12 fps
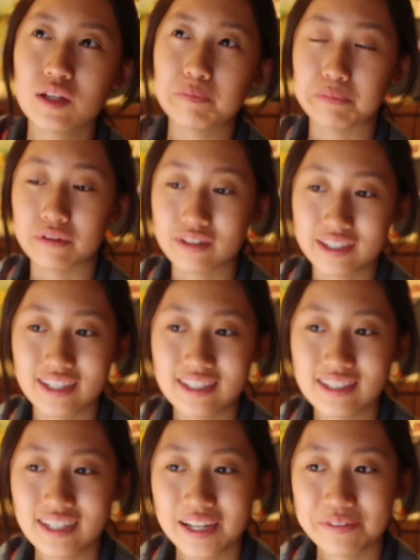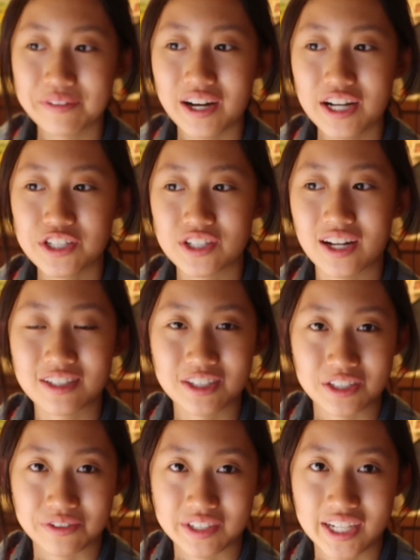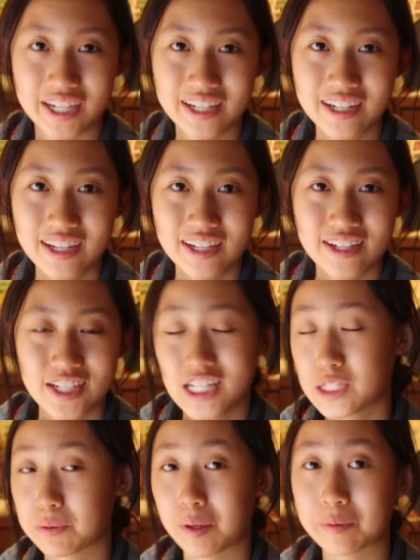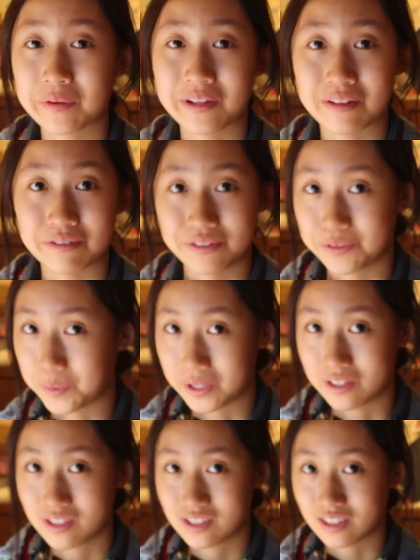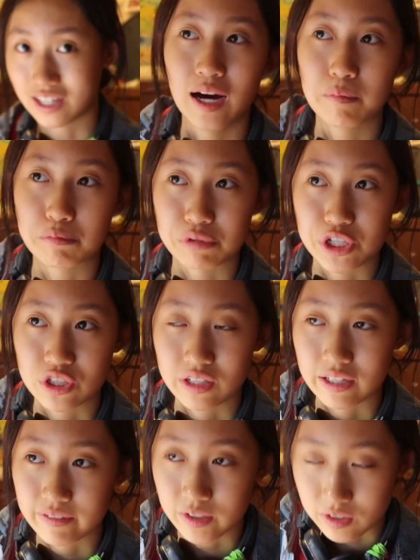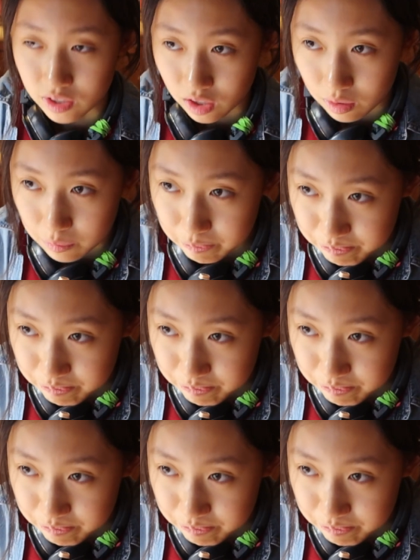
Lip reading: the bullies I've watched on screen, she's probably the worst. Umbridge level, you know.